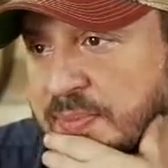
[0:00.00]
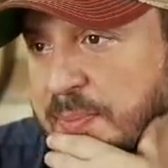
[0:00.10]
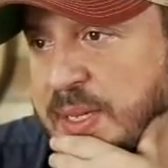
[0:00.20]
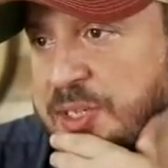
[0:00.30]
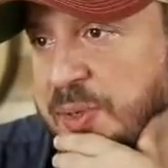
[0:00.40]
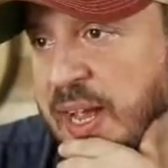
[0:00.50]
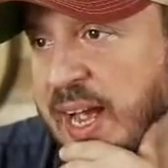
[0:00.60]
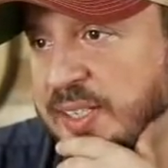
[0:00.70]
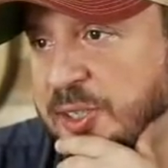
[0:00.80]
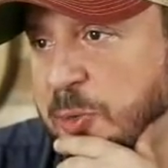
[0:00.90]
Miss you
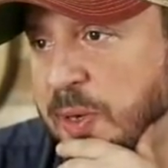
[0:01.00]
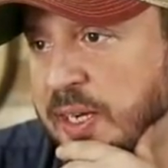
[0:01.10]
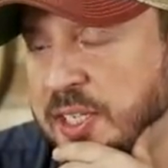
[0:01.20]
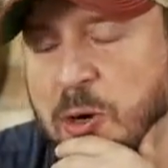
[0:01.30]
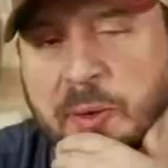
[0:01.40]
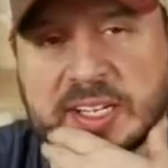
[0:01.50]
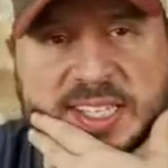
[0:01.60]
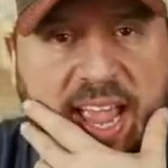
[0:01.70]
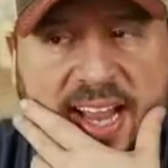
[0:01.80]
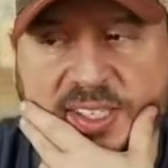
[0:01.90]
guys so much. I hope we get
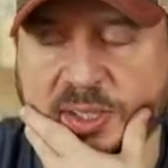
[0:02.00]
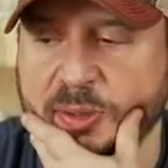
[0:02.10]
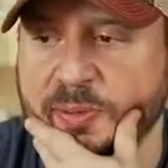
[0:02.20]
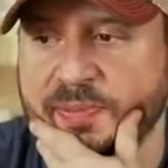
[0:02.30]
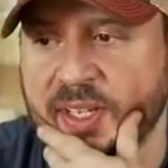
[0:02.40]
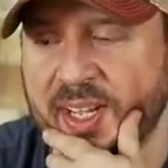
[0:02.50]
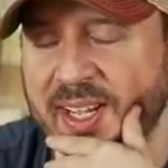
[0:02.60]
to hang soon.